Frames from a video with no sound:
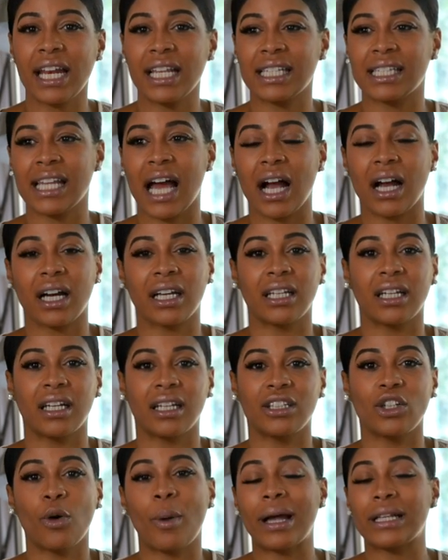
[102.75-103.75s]
It's not
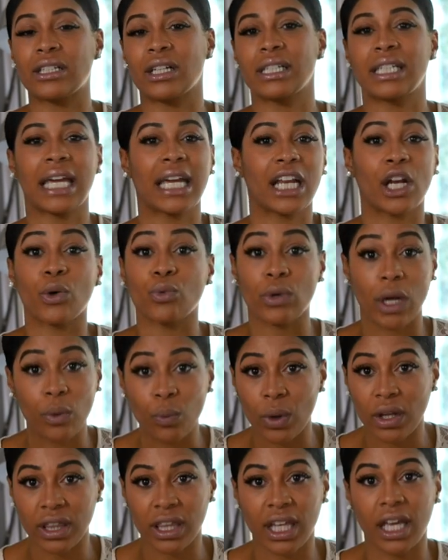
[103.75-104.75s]
gonna, nobody's gonna take it and run
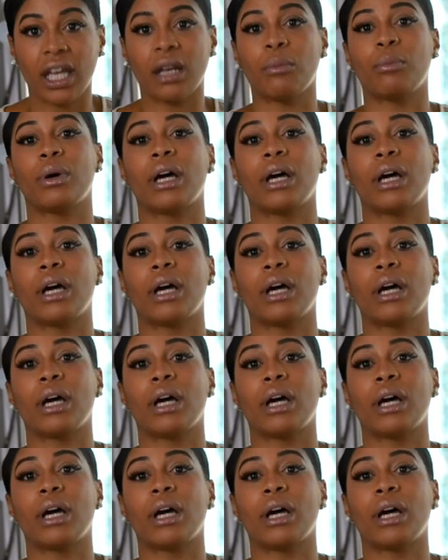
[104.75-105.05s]
with it,